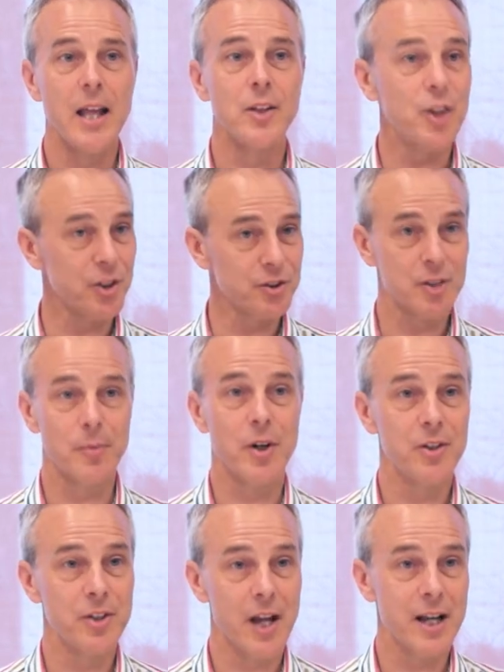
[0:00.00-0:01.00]
just as
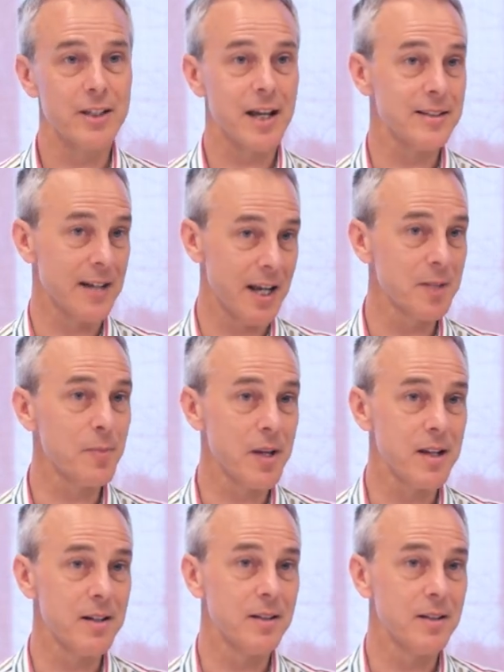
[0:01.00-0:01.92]
much as it has been